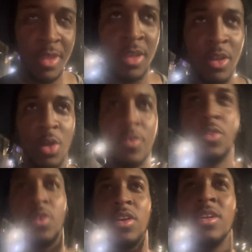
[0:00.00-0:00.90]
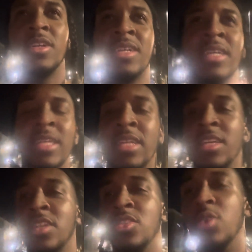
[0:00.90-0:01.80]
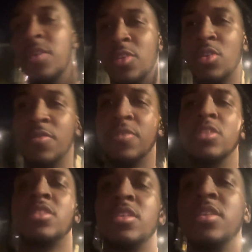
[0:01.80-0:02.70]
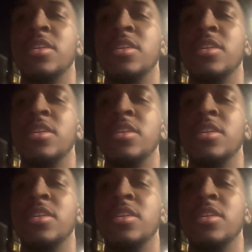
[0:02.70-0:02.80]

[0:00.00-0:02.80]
a lot of you lot do not have the confidence